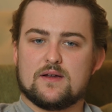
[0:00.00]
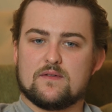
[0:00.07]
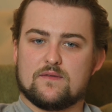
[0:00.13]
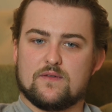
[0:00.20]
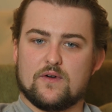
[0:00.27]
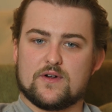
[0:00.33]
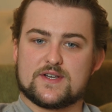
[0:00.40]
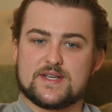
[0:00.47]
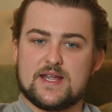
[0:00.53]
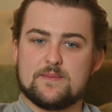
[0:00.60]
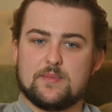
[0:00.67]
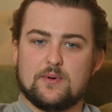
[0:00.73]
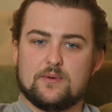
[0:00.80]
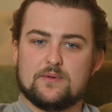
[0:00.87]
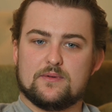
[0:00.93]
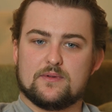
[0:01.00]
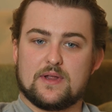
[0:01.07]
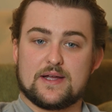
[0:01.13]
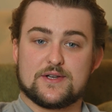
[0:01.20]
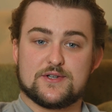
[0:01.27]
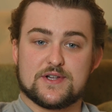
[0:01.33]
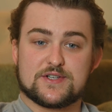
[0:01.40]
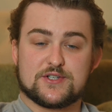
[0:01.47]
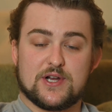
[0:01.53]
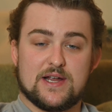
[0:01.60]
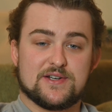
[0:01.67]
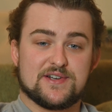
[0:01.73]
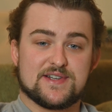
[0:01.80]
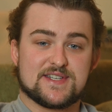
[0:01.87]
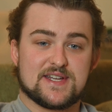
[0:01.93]
For example, like just
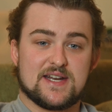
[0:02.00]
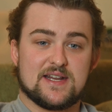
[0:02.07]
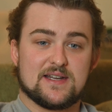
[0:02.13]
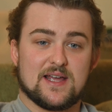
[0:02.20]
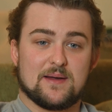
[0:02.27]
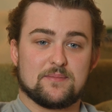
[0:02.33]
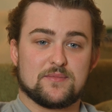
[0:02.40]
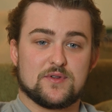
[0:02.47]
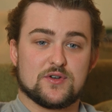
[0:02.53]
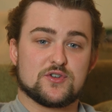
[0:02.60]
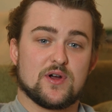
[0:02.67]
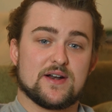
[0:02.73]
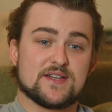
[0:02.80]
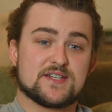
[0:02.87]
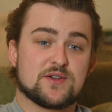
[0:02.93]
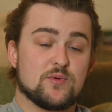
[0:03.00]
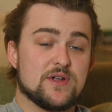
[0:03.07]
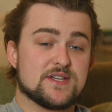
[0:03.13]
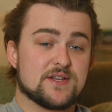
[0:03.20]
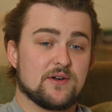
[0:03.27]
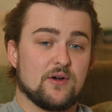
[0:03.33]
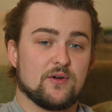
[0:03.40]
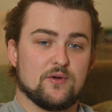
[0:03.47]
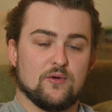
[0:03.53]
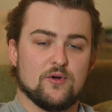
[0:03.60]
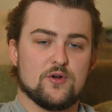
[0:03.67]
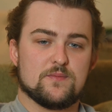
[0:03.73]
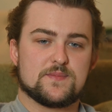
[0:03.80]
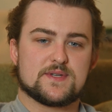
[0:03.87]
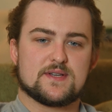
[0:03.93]
changing seating depth to try to squeeze in our
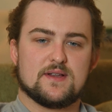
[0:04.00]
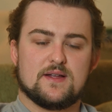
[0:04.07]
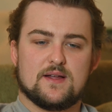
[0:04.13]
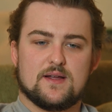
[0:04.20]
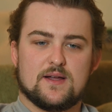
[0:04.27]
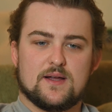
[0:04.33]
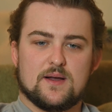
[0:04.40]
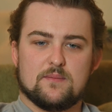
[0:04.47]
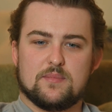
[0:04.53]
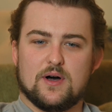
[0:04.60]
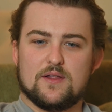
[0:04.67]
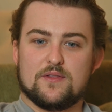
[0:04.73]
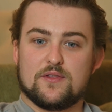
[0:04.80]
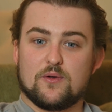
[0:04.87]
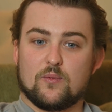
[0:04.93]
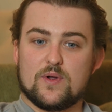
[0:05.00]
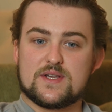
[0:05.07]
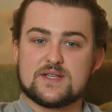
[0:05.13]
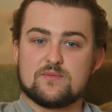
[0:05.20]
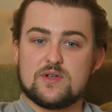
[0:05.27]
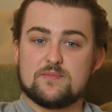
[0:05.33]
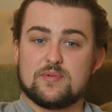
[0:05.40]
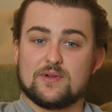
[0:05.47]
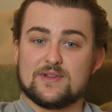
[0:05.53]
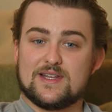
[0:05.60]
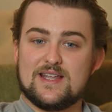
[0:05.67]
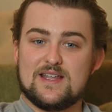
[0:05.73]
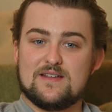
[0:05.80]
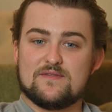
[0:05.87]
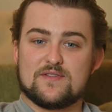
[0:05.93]
groups. But the reason we
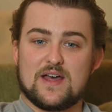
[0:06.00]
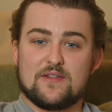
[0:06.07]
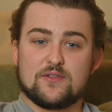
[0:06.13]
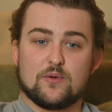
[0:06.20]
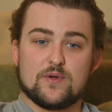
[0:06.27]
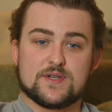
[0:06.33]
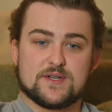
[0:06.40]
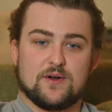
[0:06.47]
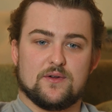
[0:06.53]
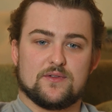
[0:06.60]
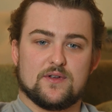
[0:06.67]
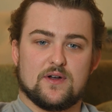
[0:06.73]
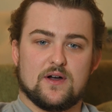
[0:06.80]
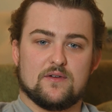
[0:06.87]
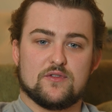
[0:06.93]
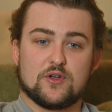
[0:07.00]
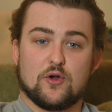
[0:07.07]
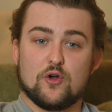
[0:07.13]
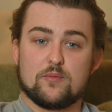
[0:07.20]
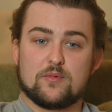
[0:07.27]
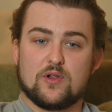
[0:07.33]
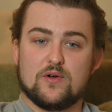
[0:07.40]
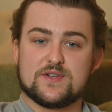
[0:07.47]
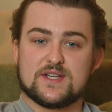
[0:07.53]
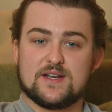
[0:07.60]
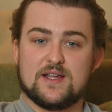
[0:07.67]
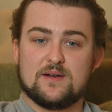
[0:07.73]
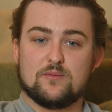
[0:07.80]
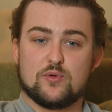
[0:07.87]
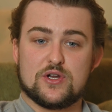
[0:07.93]
believe that the result of the group closing
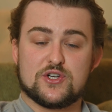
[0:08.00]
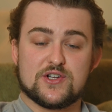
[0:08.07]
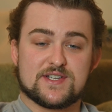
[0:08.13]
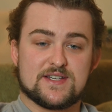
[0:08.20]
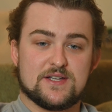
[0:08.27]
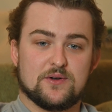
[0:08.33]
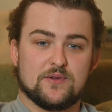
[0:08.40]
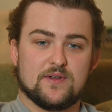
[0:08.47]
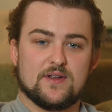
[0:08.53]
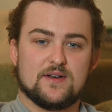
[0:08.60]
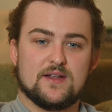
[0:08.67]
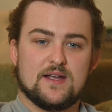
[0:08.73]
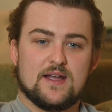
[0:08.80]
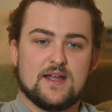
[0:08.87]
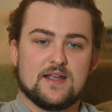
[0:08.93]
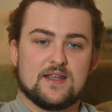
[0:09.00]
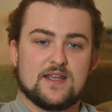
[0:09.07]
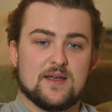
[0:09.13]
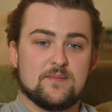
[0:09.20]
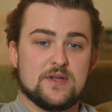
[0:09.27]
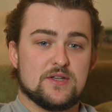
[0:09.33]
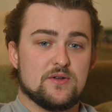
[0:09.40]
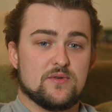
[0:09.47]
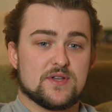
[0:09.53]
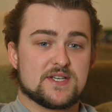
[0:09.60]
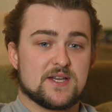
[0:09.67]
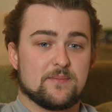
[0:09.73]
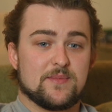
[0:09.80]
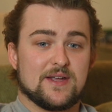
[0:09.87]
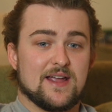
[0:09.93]
in we just yielded can be due to
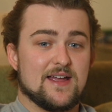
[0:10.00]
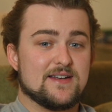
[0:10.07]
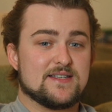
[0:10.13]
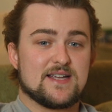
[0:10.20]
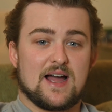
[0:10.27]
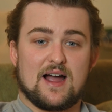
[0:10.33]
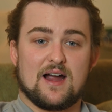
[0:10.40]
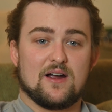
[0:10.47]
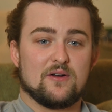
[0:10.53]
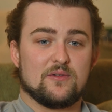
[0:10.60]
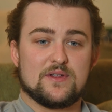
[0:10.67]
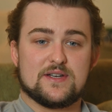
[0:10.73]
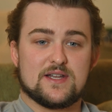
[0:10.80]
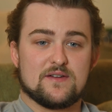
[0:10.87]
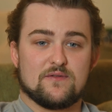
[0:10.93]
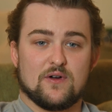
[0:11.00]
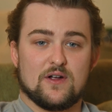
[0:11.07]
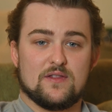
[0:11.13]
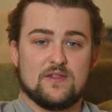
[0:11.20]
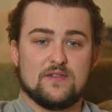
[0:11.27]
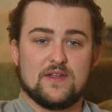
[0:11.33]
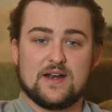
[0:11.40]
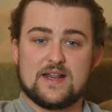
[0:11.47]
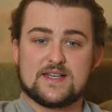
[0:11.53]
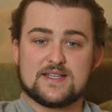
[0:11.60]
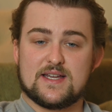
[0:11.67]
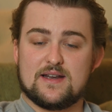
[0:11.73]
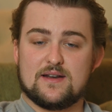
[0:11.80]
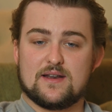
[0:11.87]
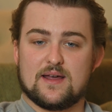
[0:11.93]
something entirely different than a
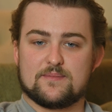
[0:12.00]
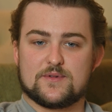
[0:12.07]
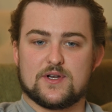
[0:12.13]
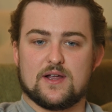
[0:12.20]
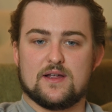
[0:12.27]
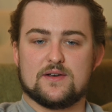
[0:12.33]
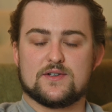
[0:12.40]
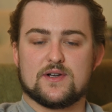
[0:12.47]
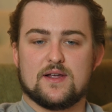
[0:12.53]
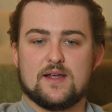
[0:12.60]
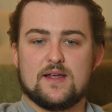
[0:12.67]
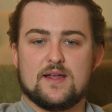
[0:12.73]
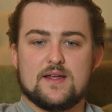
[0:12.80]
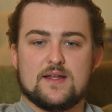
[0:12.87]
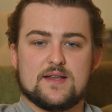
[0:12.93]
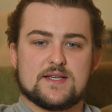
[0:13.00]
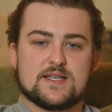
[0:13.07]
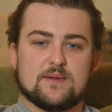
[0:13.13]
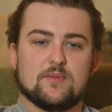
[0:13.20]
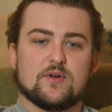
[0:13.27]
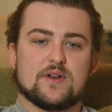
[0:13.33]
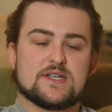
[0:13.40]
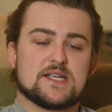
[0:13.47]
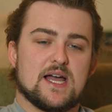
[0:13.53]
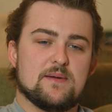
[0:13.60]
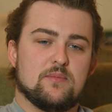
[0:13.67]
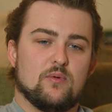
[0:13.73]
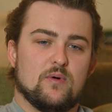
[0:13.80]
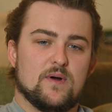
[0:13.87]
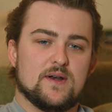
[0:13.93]
seating depth change, similar to
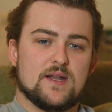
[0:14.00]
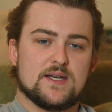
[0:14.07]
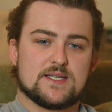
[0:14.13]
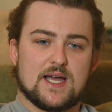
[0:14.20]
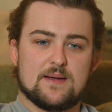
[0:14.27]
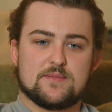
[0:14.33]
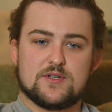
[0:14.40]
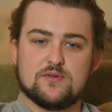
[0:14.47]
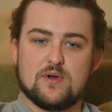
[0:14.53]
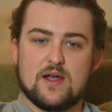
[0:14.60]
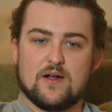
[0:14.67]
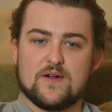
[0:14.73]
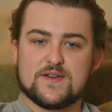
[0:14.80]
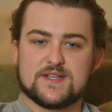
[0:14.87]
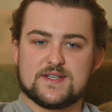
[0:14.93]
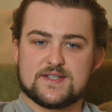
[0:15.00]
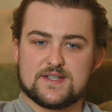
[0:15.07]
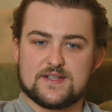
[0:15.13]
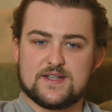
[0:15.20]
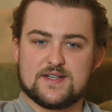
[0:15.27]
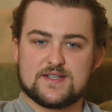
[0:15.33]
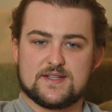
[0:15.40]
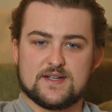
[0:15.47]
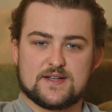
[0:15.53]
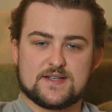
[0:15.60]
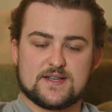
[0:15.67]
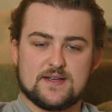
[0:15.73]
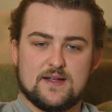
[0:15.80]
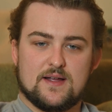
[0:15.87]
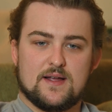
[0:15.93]
type 1 and type 2 errors in
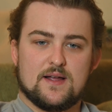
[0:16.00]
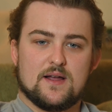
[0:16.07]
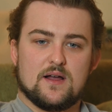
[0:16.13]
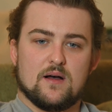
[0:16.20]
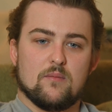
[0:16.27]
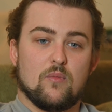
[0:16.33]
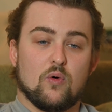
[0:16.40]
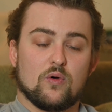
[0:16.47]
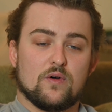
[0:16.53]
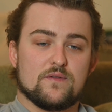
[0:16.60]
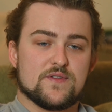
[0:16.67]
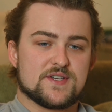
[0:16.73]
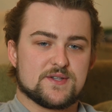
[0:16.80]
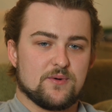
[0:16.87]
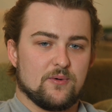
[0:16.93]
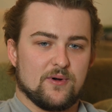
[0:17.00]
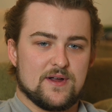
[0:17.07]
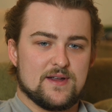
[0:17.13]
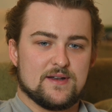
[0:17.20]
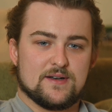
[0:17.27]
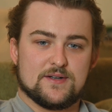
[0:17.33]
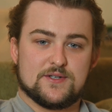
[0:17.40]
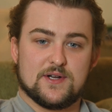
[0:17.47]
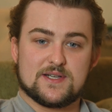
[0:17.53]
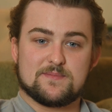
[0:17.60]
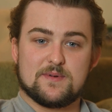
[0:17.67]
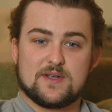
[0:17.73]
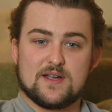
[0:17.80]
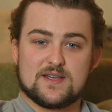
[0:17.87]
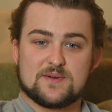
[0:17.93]
statistics. Moral of the story, just
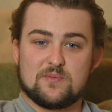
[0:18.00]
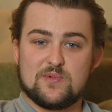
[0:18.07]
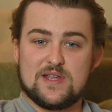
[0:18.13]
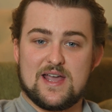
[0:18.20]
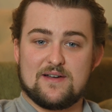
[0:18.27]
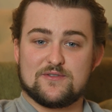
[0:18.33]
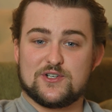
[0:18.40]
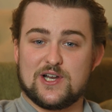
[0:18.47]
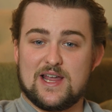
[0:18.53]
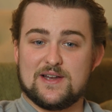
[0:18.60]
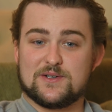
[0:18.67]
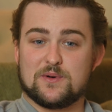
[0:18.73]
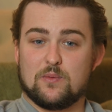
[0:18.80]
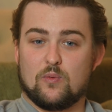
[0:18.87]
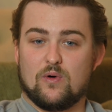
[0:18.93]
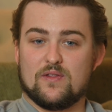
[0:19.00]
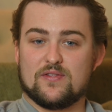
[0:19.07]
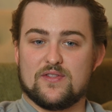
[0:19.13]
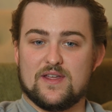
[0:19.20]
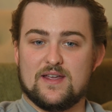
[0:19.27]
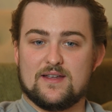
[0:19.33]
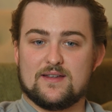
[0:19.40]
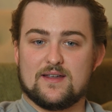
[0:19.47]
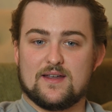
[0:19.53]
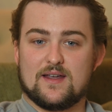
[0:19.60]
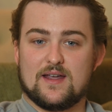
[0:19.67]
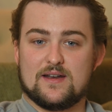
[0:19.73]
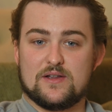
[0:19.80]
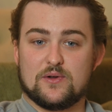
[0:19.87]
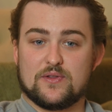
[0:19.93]
because we have changed one thing
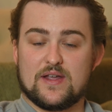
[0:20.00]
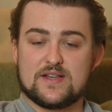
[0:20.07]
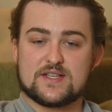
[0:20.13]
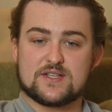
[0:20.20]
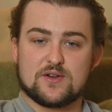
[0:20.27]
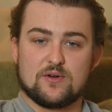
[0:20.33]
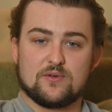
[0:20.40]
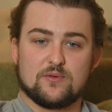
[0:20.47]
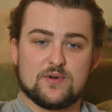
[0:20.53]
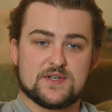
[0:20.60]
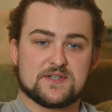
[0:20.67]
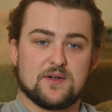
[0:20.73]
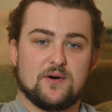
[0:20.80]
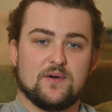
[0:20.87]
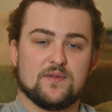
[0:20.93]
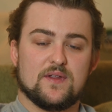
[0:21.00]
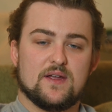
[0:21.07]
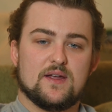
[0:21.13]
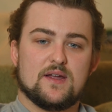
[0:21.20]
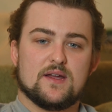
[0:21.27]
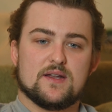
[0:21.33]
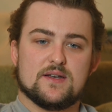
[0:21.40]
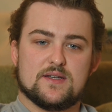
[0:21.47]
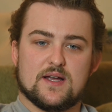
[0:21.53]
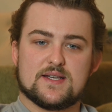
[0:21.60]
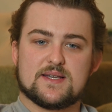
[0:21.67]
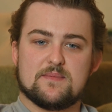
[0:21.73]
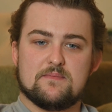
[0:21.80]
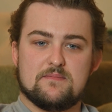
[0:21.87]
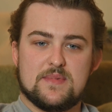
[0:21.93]
and yield a certain result,
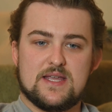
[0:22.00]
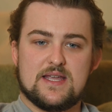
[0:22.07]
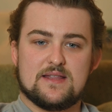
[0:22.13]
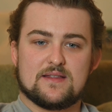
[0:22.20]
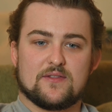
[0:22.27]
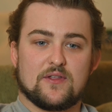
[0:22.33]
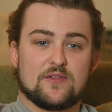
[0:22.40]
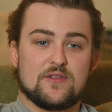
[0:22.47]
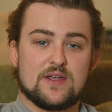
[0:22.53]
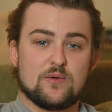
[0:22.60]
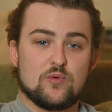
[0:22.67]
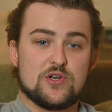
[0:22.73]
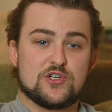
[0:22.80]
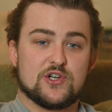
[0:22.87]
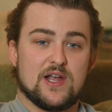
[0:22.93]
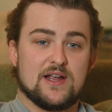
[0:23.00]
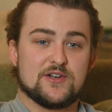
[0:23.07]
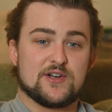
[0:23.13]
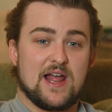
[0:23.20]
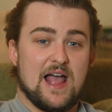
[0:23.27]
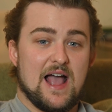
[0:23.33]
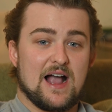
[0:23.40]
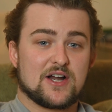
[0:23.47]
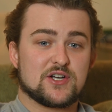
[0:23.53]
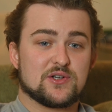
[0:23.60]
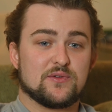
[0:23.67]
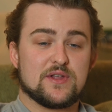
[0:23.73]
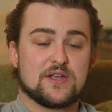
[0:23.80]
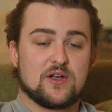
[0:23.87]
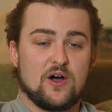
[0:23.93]
doesn't mean that the thing we change
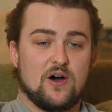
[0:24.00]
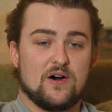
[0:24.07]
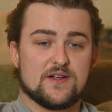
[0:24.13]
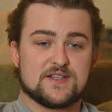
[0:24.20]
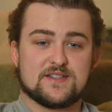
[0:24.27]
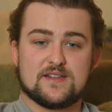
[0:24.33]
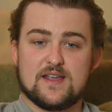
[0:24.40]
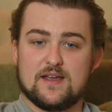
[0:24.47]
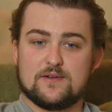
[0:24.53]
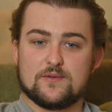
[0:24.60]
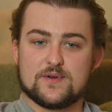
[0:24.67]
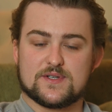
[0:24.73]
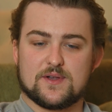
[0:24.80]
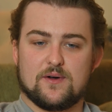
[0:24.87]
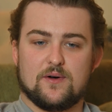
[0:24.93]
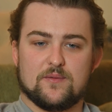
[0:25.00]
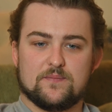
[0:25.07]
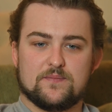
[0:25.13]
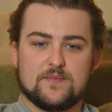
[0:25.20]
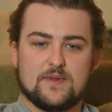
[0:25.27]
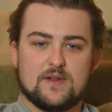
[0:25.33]
actually caused the end result.